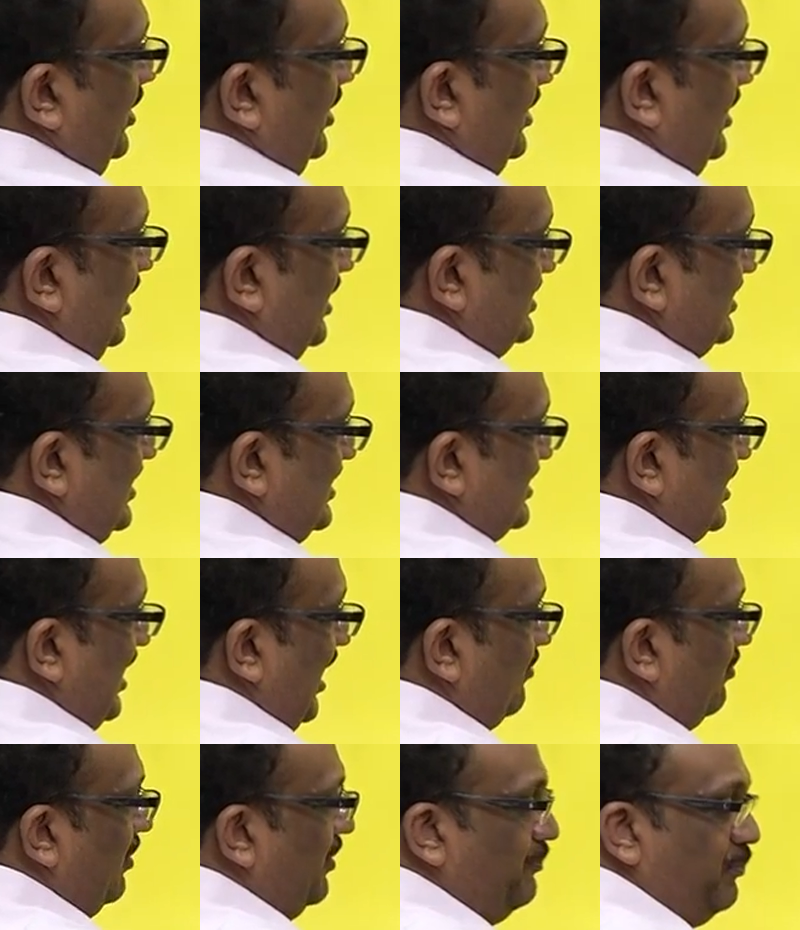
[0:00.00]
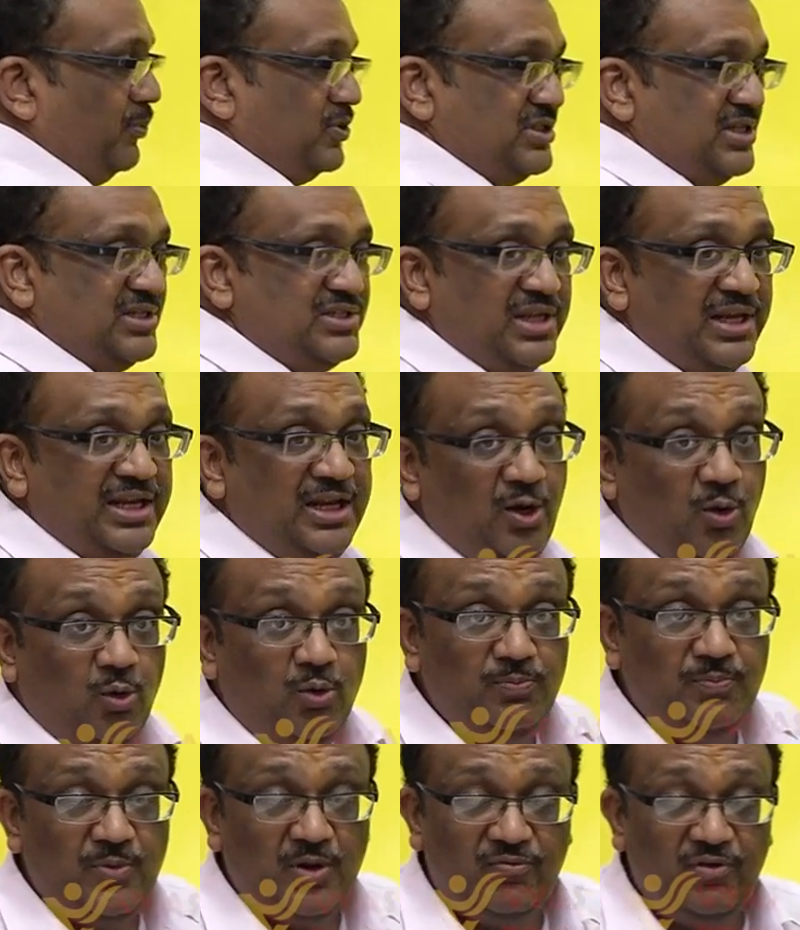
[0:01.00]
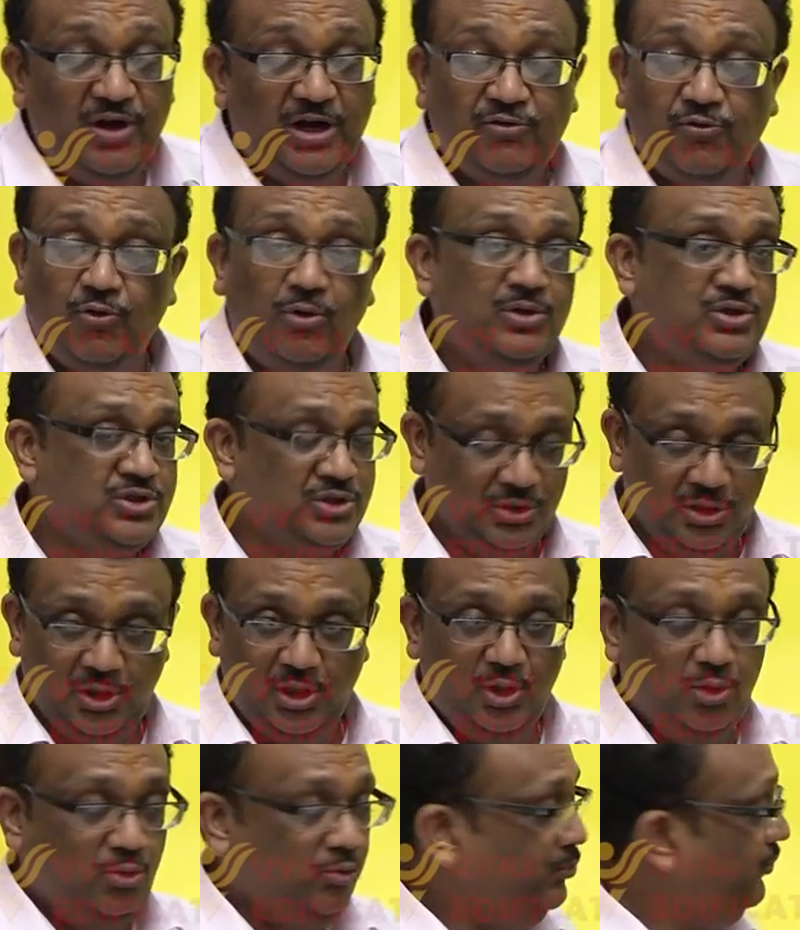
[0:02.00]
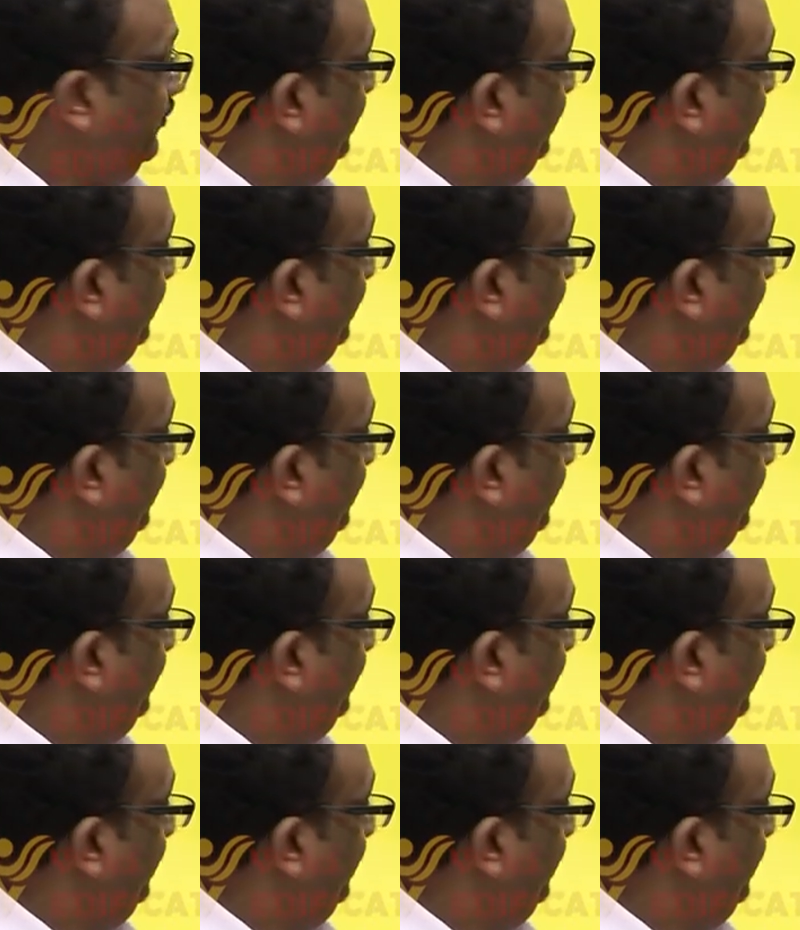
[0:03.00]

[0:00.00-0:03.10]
does this carbon possess any lone pair of electrons? No.